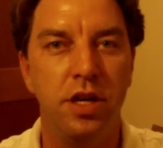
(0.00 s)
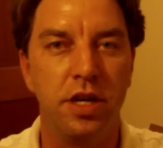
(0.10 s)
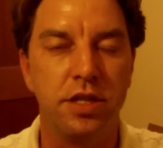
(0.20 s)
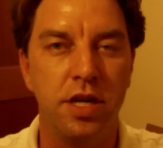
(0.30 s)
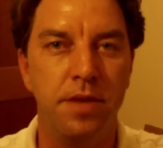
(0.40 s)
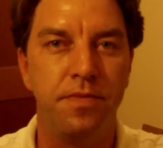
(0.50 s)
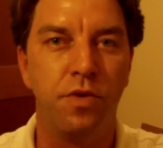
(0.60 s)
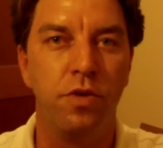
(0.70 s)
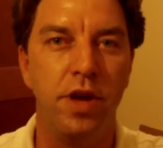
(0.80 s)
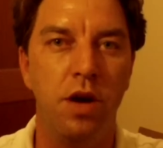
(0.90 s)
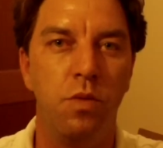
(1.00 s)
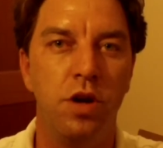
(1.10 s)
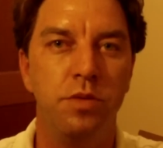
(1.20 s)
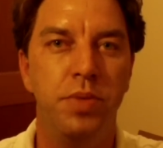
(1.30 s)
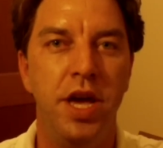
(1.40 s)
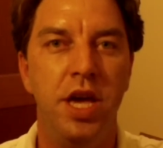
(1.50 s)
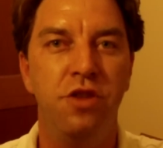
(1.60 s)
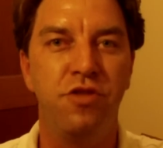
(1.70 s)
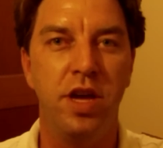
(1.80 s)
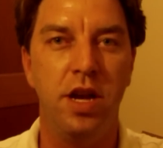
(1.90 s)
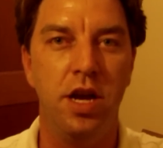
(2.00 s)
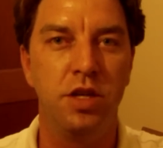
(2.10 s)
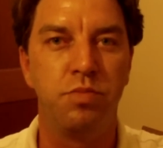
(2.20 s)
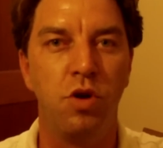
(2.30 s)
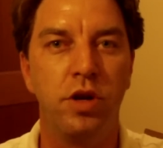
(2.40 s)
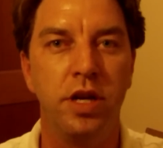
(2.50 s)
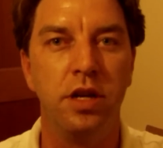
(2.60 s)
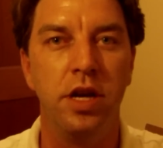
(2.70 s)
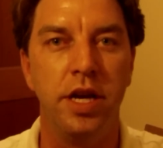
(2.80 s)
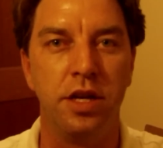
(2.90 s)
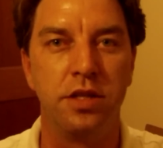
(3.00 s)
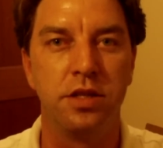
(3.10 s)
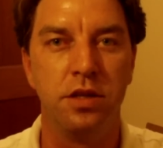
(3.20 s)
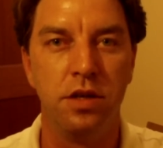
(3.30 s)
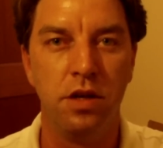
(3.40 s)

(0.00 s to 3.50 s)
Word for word: except for that one page that has broken links.